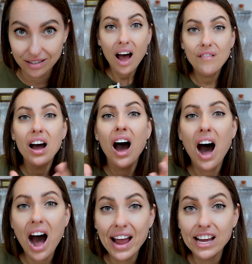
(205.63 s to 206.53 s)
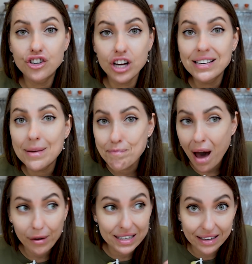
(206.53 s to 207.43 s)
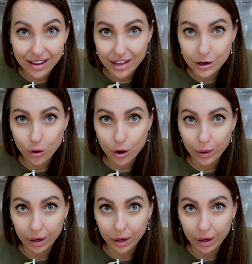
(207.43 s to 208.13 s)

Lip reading: have a higher gender parity than Norway.